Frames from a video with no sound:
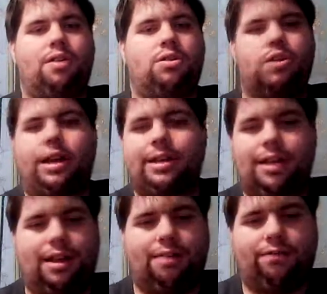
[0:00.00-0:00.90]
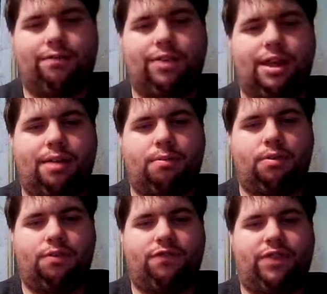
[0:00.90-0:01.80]
trying to hunt for them
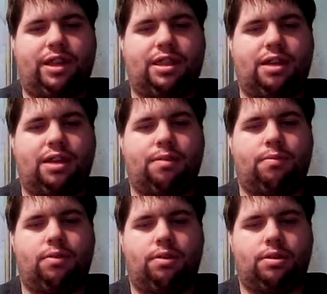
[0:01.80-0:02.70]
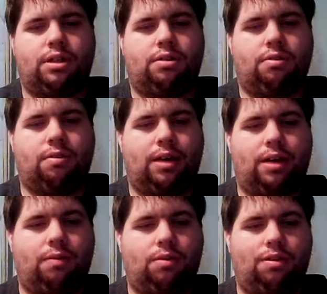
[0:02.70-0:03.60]
or fight them or, cry
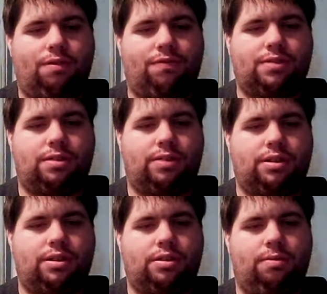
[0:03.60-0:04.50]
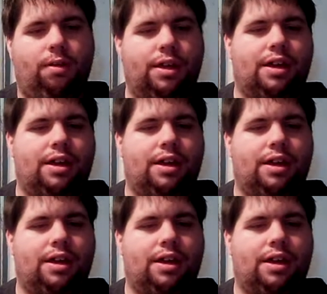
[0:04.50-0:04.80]
wolf, so on and so forth.